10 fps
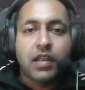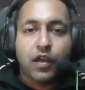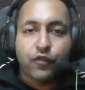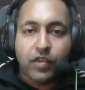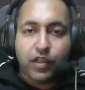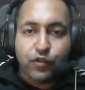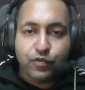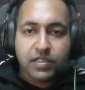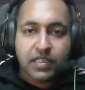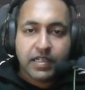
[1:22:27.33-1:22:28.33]
Now we are
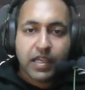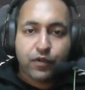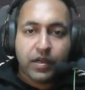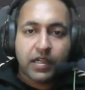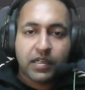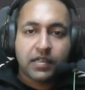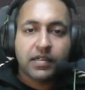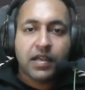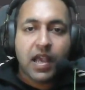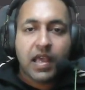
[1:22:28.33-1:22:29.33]
using the
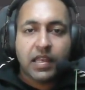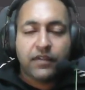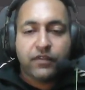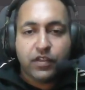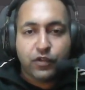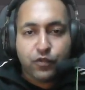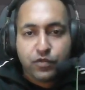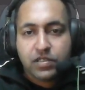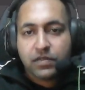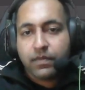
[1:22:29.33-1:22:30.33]
decorator, and if we
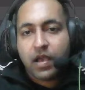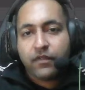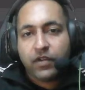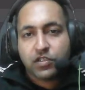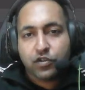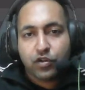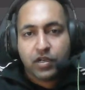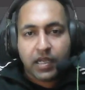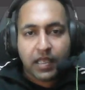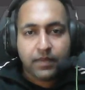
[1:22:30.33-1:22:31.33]
use my
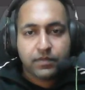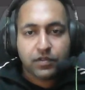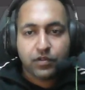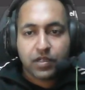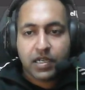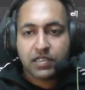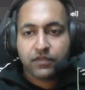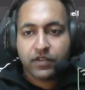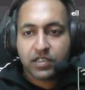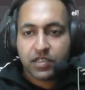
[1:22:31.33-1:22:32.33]
function.name, so let's
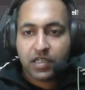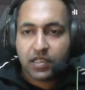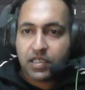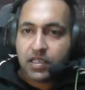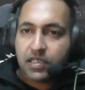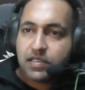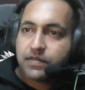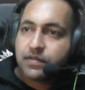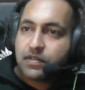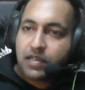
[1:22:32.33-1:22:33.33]
first run
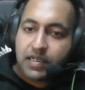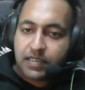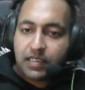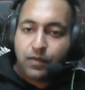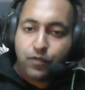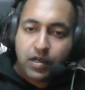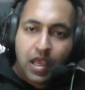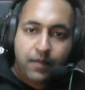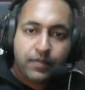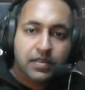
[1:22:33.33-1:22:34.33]
this. Let's see what
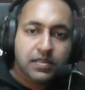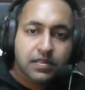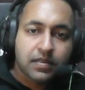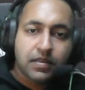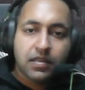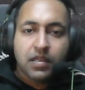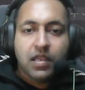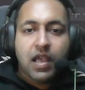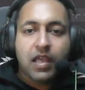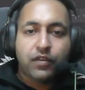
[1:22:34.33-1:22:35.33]
happens.
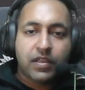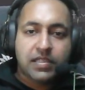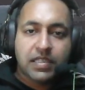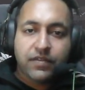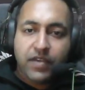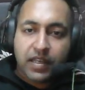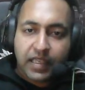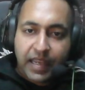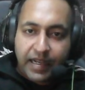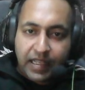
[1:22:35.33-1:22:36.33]
And you can see we are
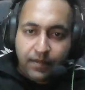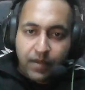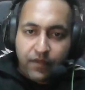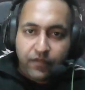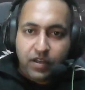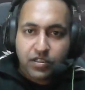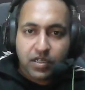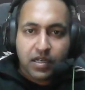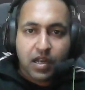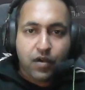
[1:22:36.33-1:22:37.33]
getting my
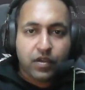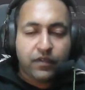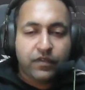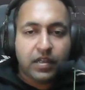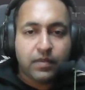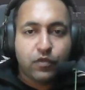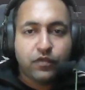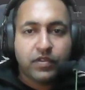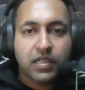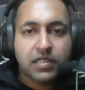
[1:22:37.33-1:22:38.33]
function. Now if we
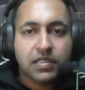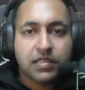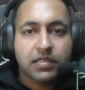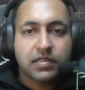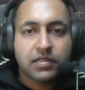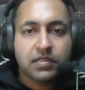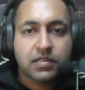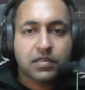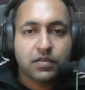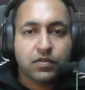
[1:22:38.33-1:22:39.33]
remove this,
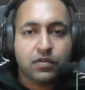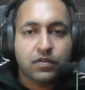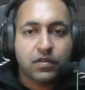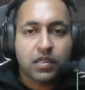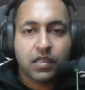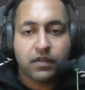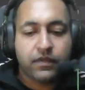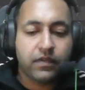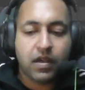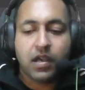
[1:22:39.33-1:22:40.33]
so
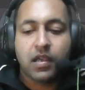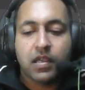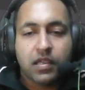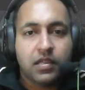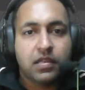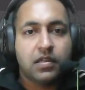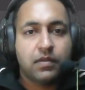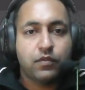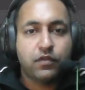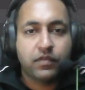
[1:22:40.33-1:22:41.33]
if I
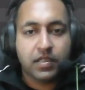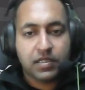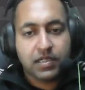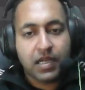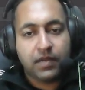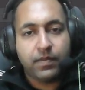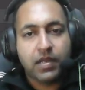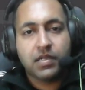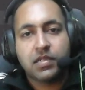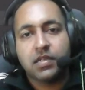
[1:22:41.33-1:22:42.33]
remove this
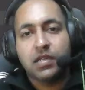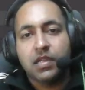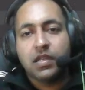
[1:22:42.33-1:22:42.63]
statement,